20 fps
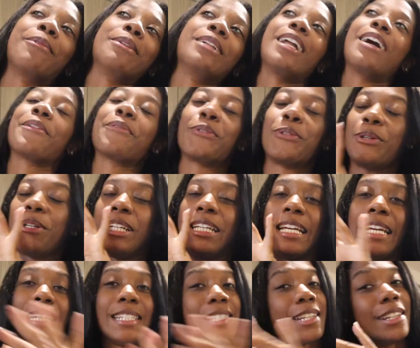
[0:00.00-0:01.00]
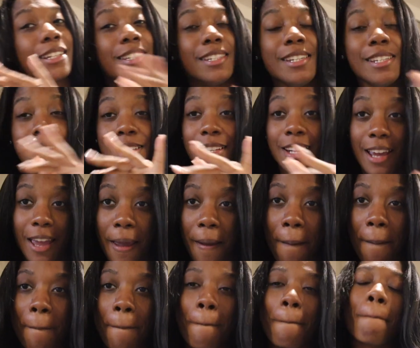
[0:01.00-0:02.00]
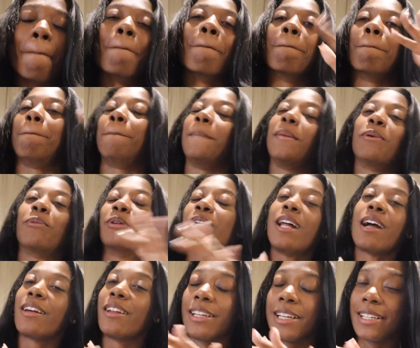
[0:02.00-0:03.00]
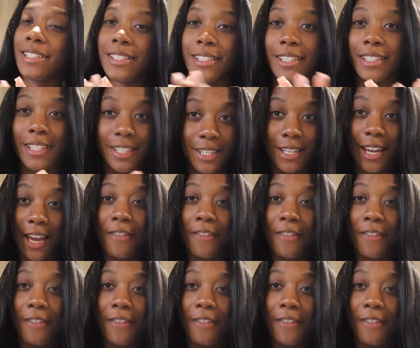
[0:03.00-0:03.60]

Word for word: we're not going to get into the tea today. We're not going to get into the tea